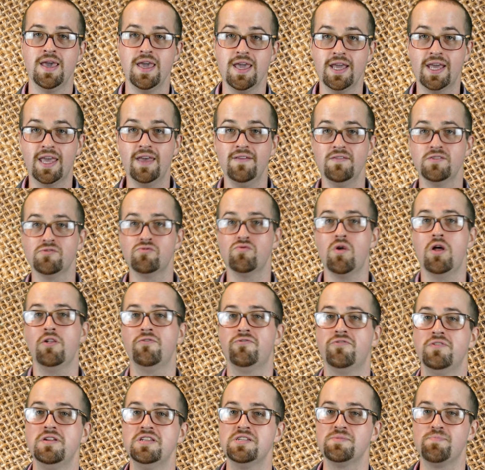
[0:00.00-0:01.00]
He gives
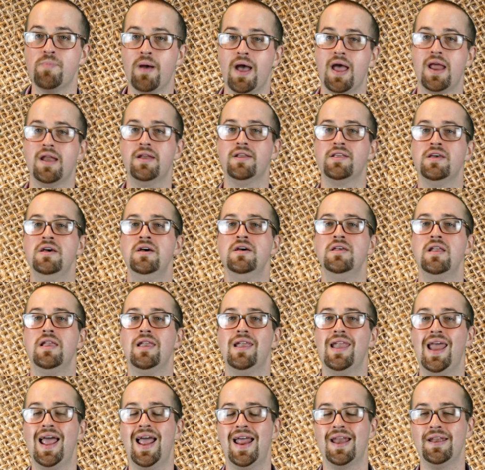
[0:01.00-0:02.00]
Rolf and his band
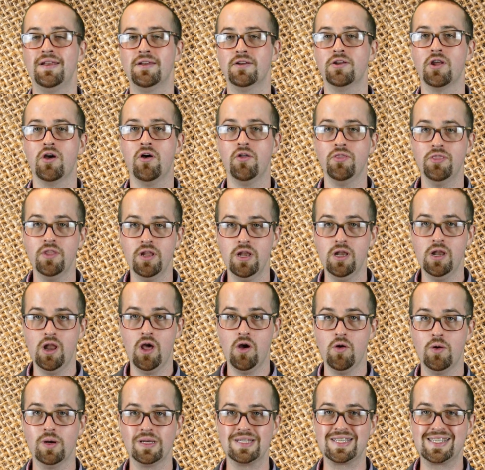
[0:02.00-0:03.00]
land on the
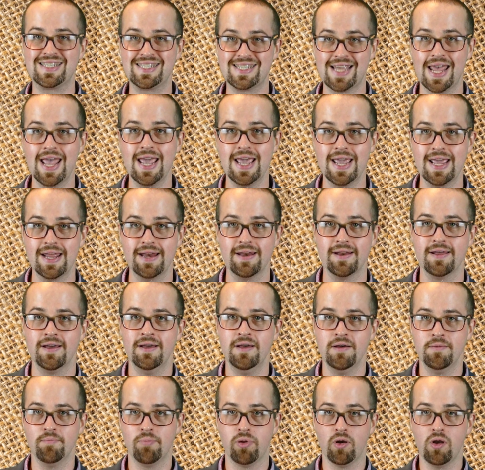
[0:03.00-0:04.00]
lower Seine,
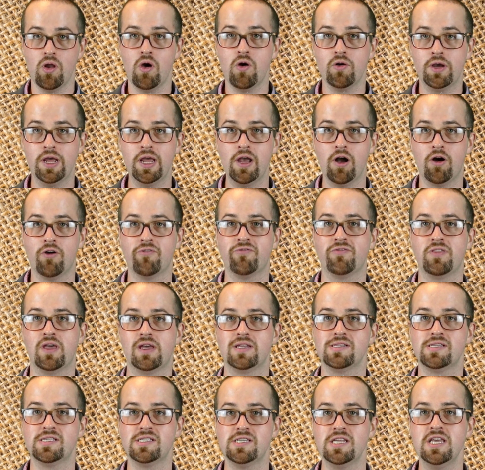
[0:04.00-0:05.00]
blocking off
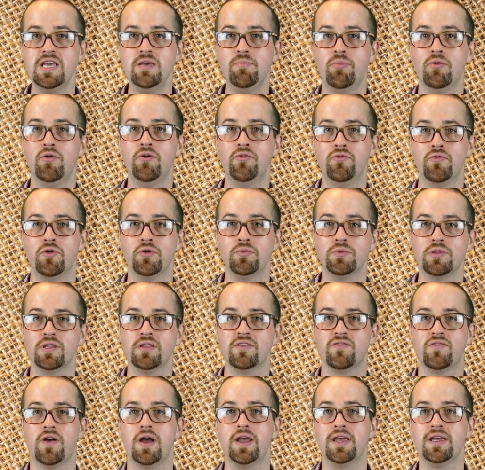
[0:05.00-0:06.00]
that seaborne route that
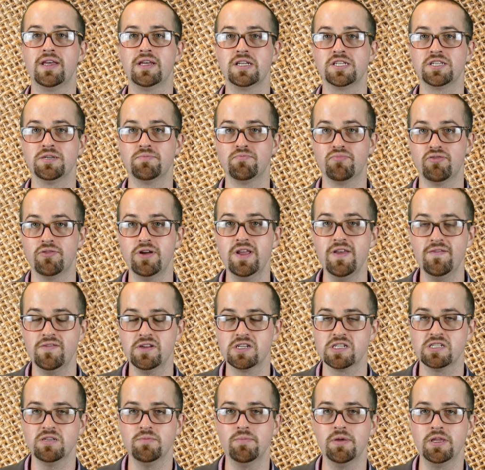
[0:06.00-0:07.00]
the Vikings had
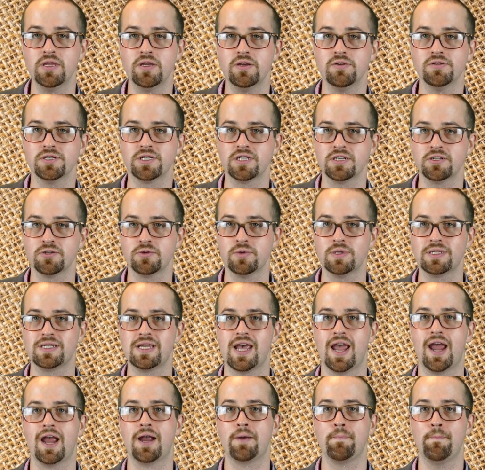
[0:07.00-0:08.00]
previously been using to
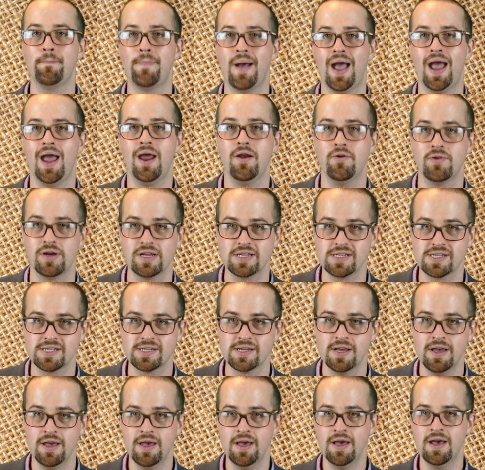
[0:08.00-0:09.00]
attack
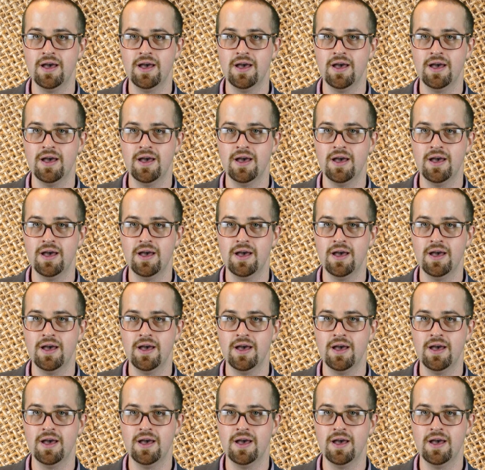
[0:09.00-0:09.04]
Paris.